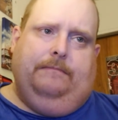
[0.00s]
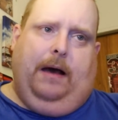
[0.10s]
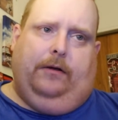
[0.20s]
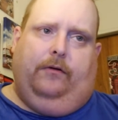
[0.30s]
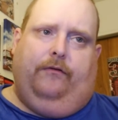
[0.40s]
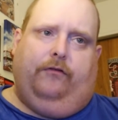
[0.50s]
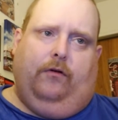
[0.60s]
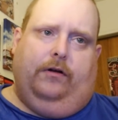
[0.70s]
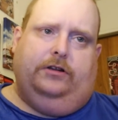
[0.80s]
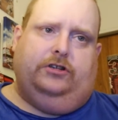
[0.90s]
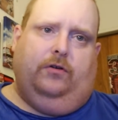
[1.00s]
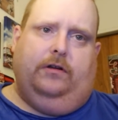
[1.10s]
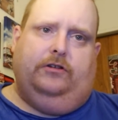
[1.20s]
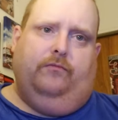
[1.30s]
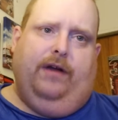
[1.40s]
Battle of Florida saw
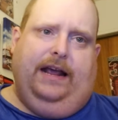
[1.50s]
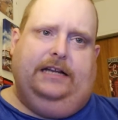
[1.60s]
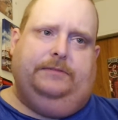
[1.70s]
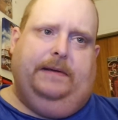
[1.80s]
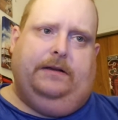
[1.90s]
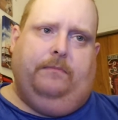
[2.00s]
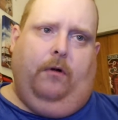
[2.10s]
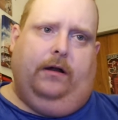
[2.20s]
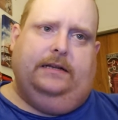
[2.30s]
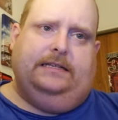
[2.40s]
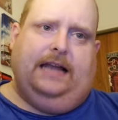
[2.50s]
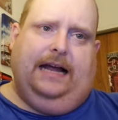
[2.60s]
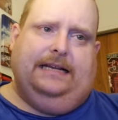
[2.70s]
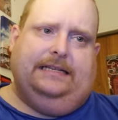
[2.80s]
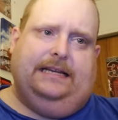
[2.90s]
the Rays beat the Marlins
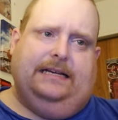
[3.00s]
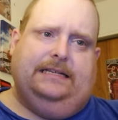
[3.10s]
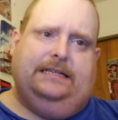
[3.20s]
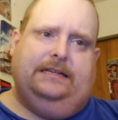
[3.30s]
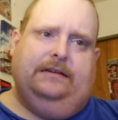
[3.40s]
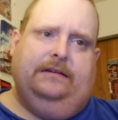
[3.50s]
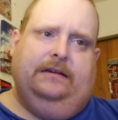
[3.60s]
9 6.